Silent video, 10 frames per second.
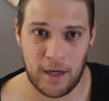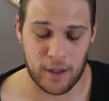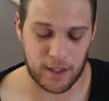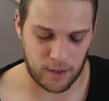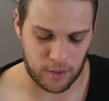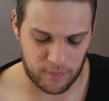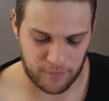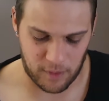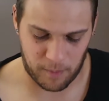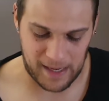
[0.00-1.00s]
looking good
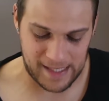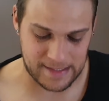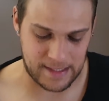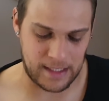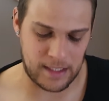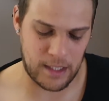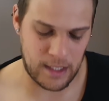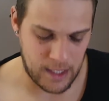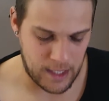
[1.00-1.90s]
for the Pats then.